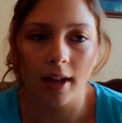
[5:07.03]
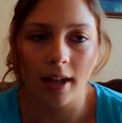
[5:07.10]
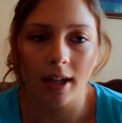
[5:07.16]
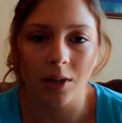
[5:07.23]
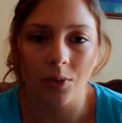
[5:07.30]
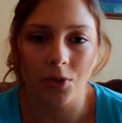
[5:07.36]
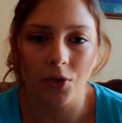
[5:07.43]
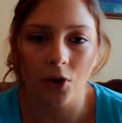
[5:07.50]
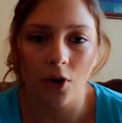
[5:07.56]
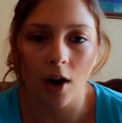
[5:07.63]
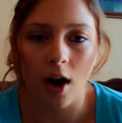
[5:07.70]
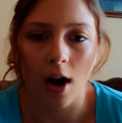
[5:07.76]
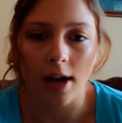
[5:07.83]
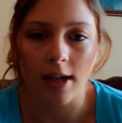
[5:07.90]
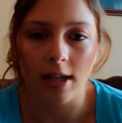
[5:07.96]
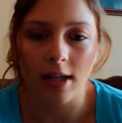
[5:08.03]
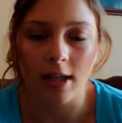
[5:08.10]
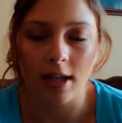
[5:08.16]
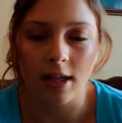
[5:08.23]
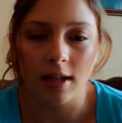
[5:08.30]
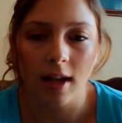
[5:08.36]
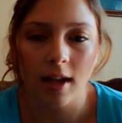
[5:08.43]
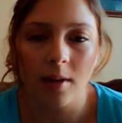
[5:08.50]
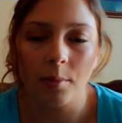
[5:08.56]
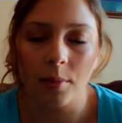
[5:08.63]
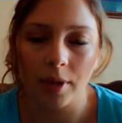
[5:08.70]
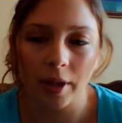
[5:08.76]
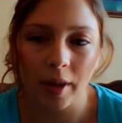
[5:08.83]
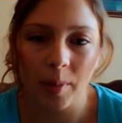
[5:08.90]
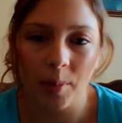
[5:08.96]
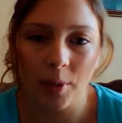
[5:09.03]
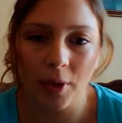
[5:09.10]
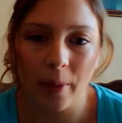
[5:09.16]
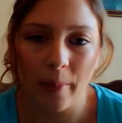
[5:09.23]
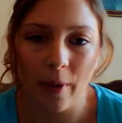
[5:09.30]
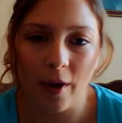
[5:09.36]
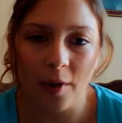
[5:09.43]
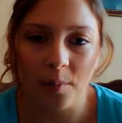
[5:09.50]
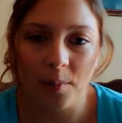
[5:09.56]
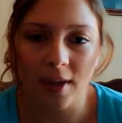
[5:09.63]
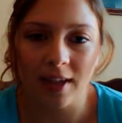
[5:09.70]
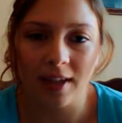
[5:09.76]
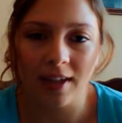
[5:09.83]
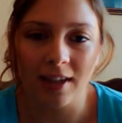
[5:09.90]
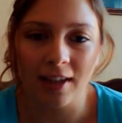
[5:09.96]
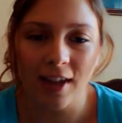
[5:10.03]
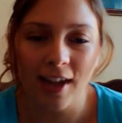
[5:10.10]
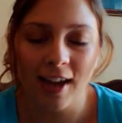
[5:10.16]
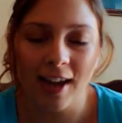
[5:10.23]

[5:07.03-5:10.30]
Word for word: like he was crying but then they put him on me